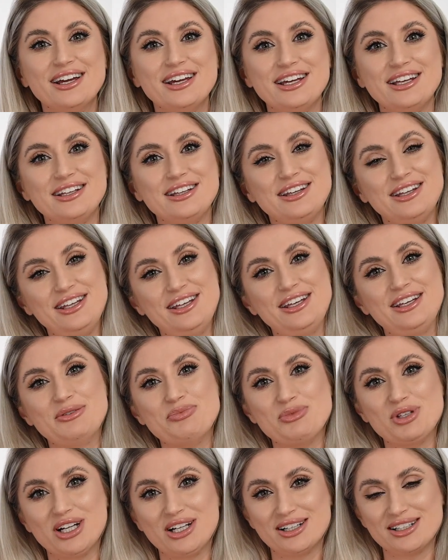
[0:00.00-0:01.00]
in
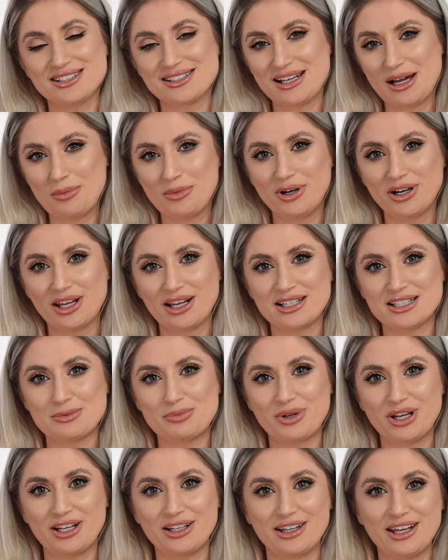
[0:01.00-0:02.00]
the summer and
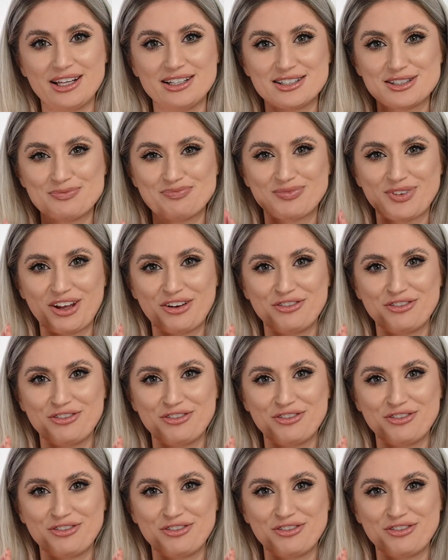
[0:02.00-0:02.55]
spring days.